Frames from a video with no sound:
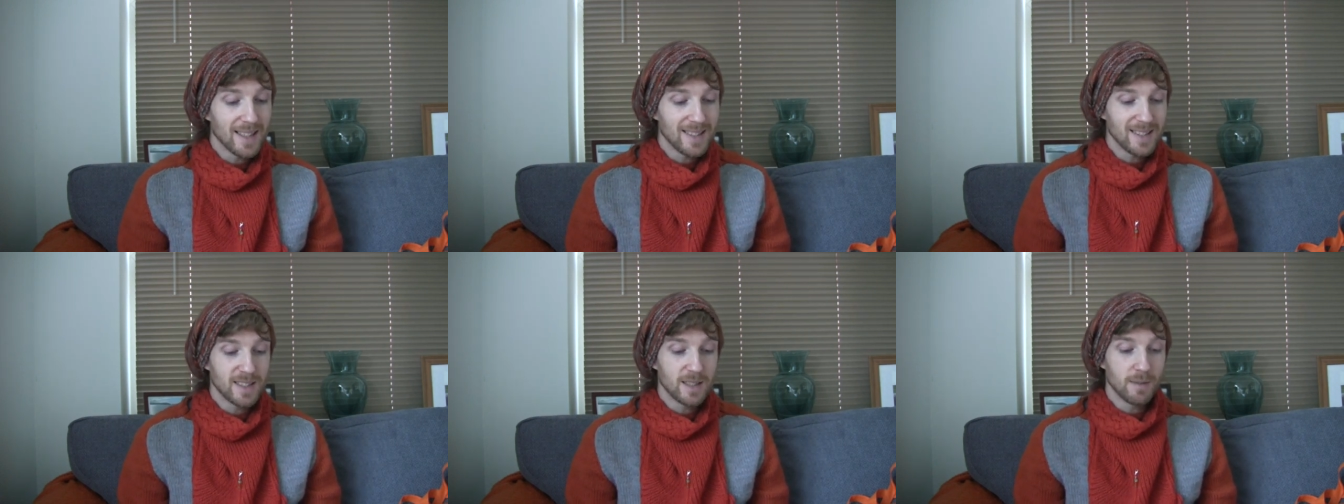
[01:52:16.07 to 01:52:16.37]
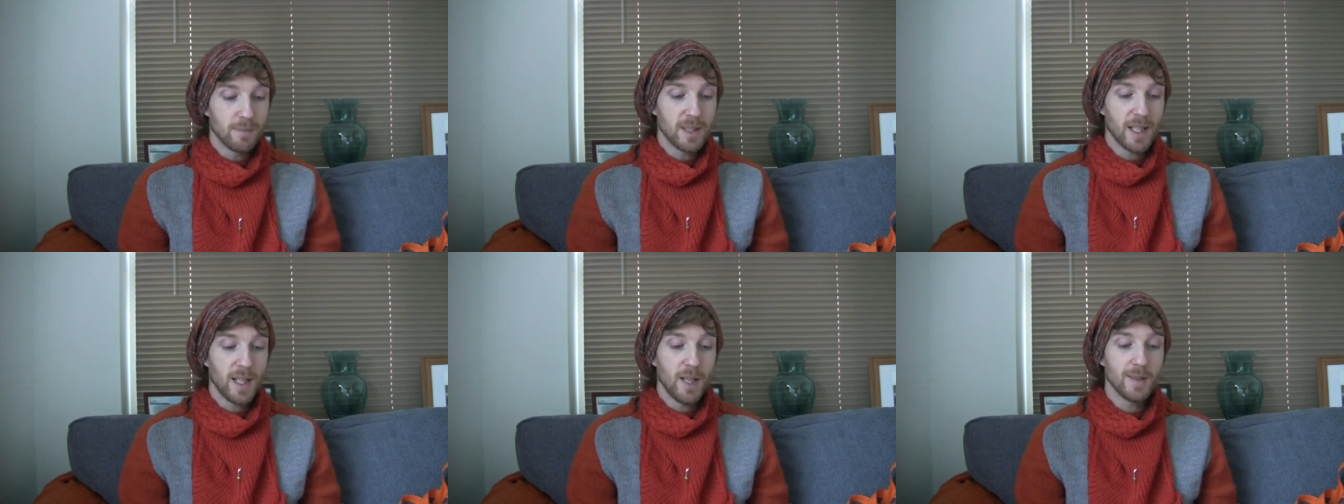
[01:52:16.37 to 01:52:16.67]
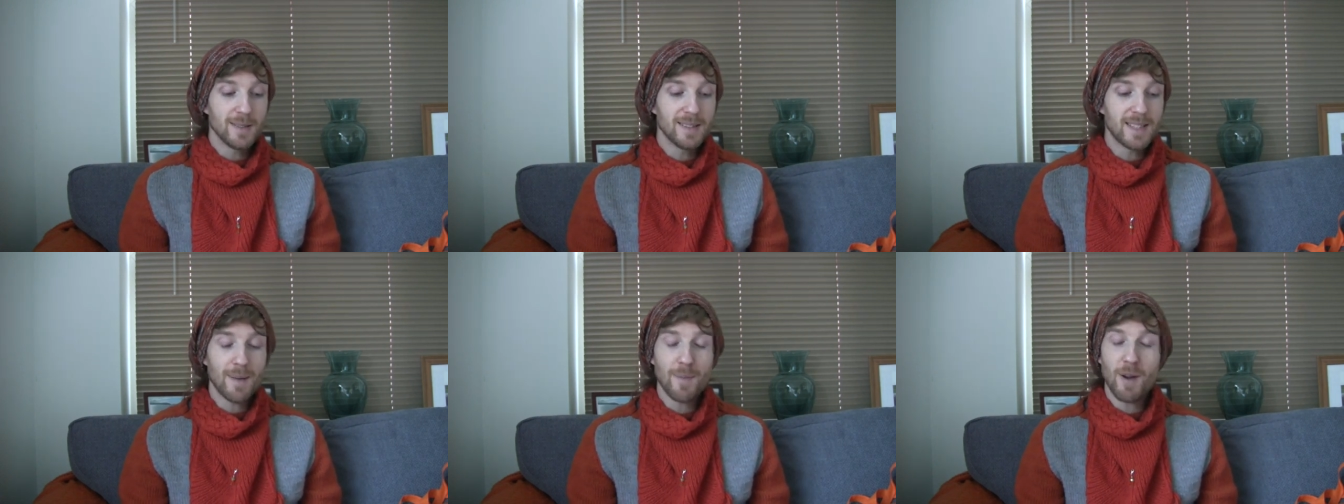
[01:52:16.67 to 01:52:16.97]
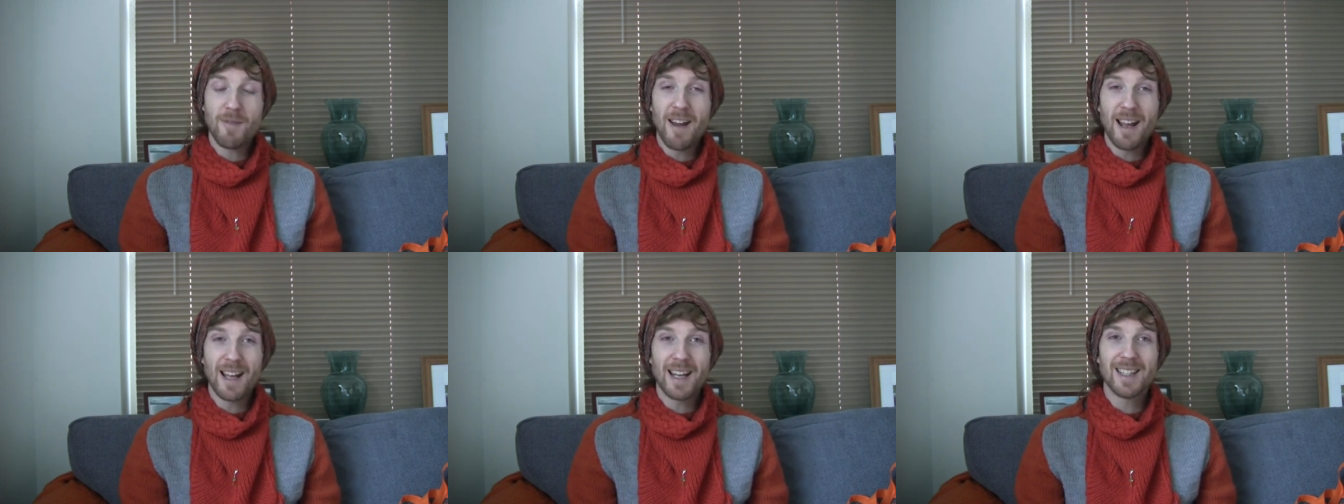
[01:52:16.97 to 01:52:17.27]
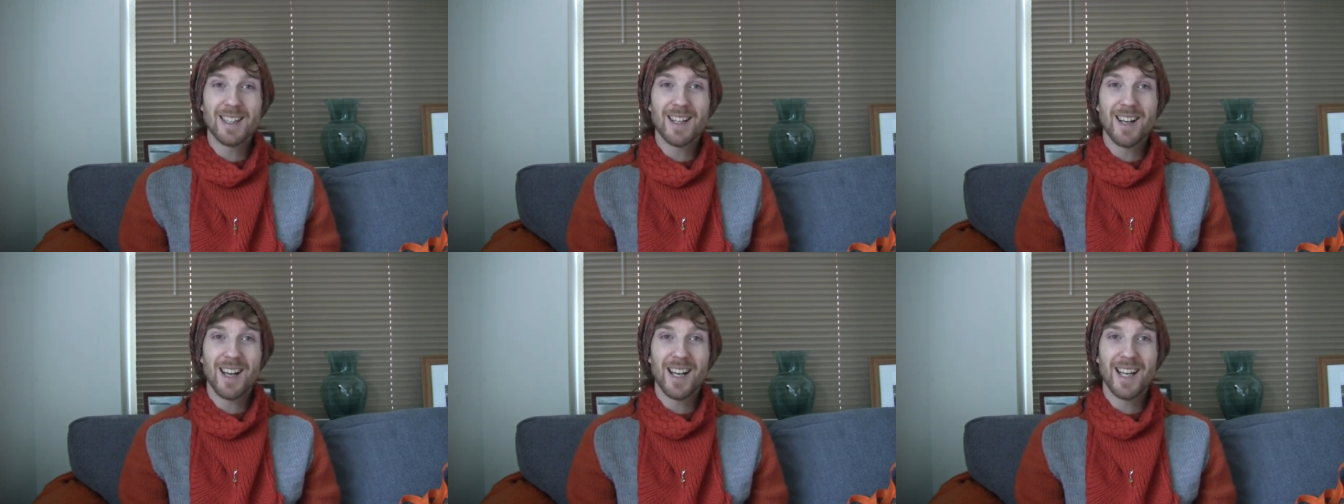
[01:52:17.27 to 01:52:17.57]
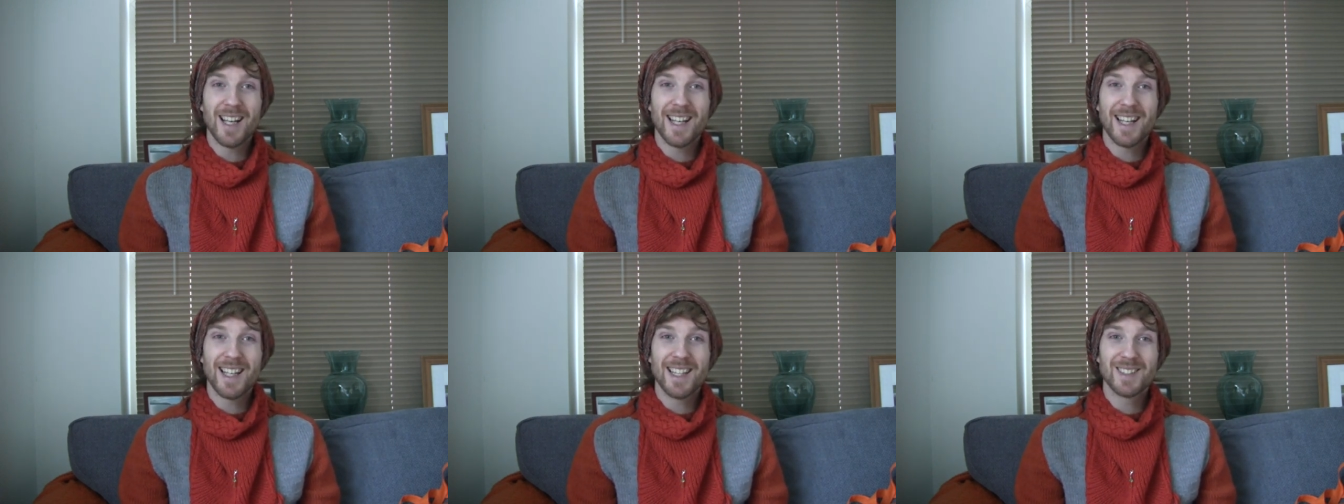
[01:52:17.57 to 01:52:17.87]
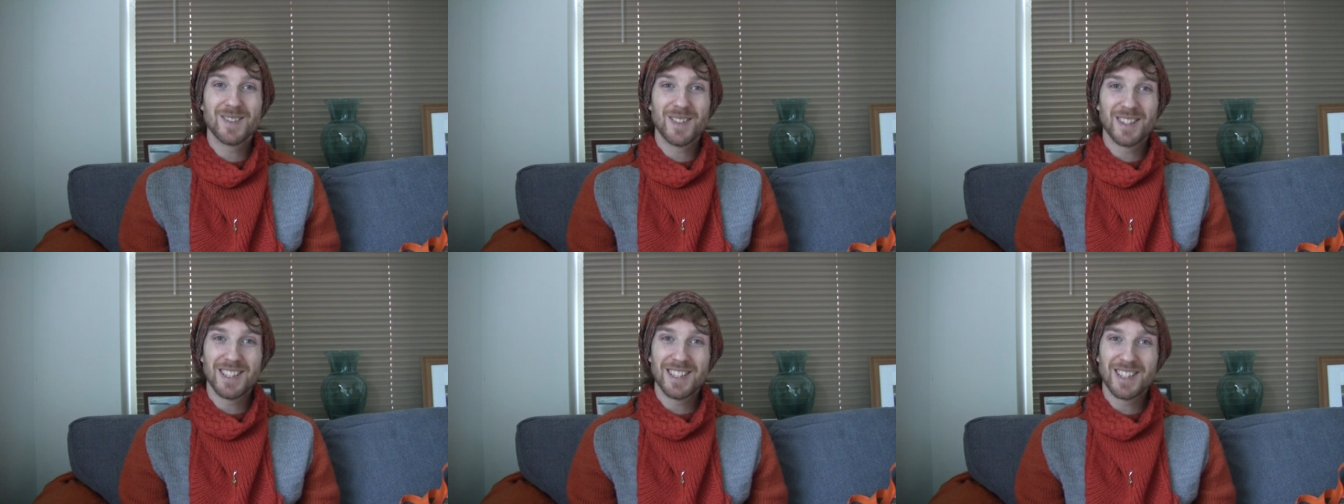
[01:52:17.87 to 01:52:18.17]
this is somebody whose name I
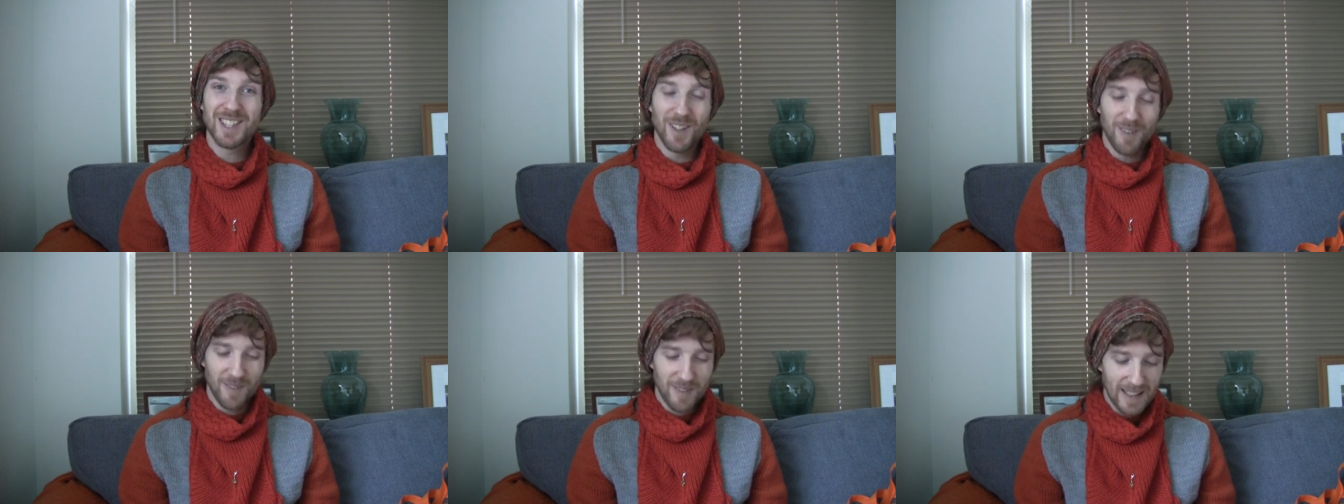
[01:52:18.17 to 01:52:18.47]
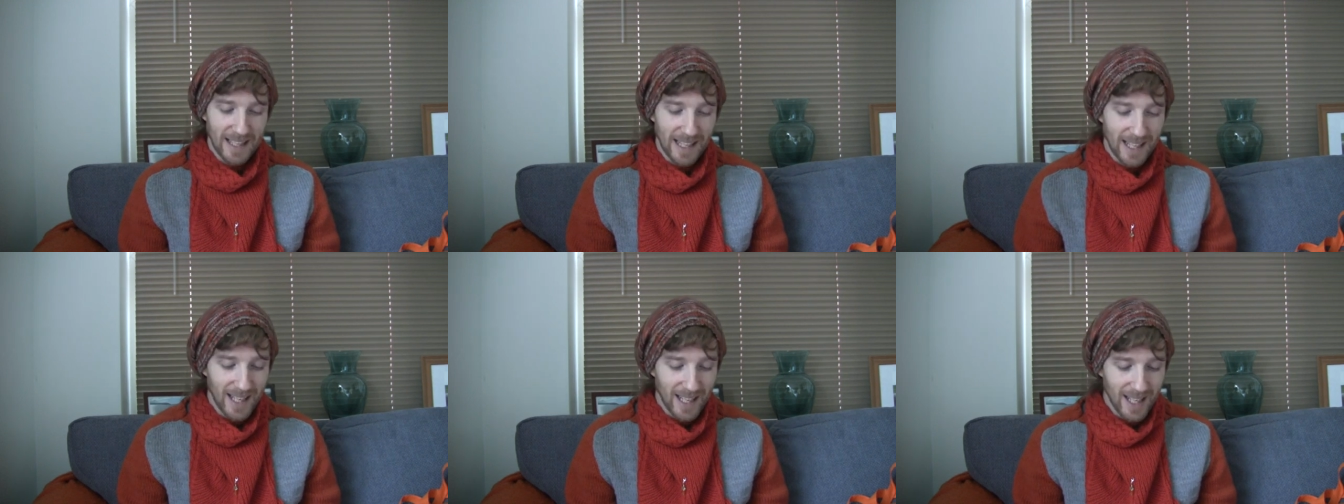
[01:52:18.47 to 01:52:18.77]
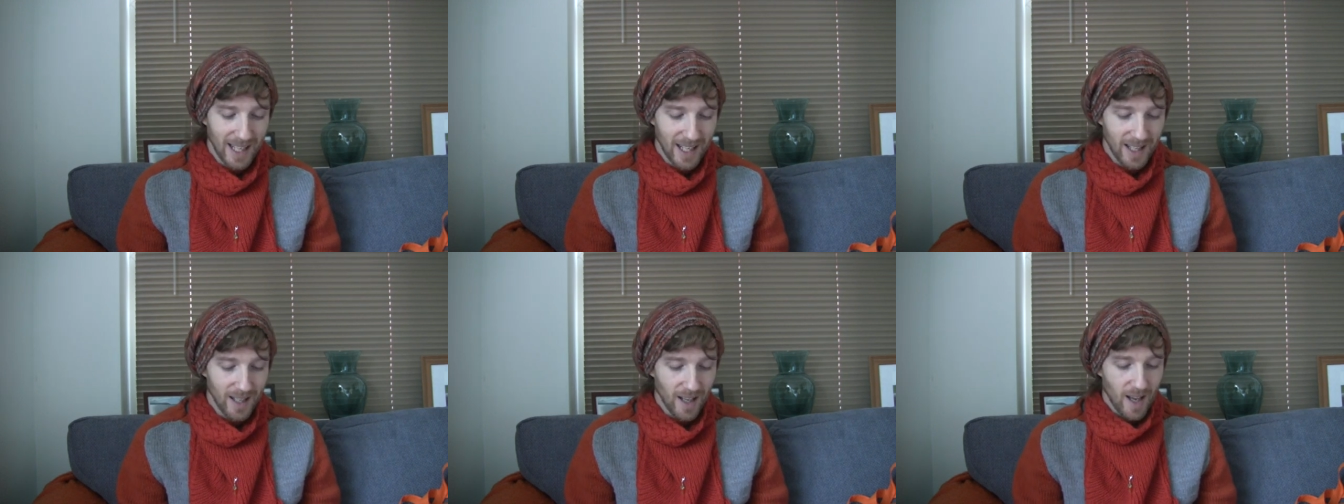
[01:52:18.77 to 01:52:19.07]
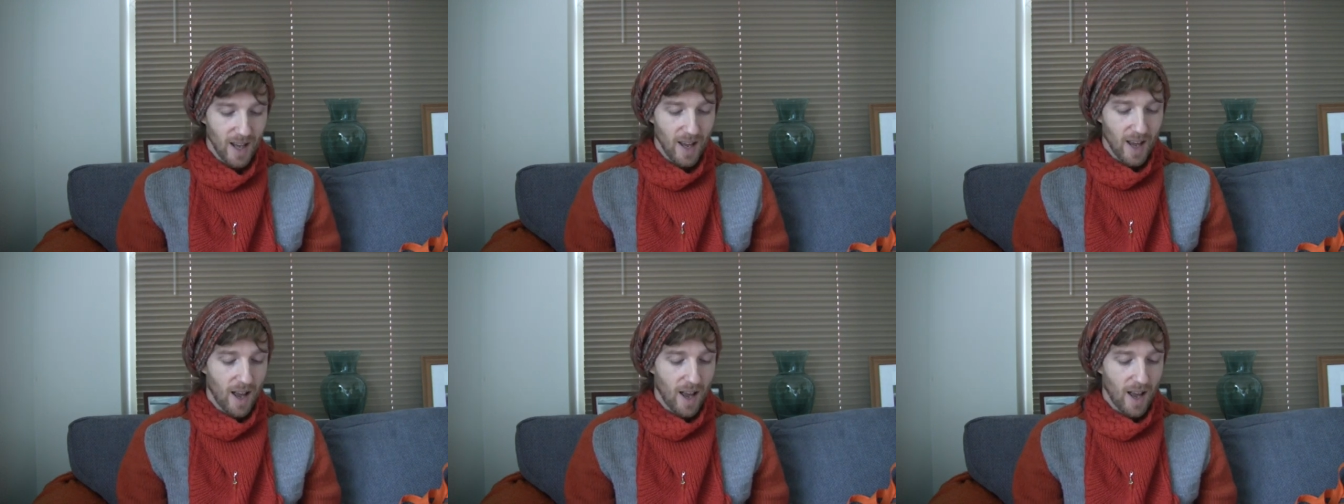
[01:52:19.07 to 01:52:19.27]
recognise, which is lovely.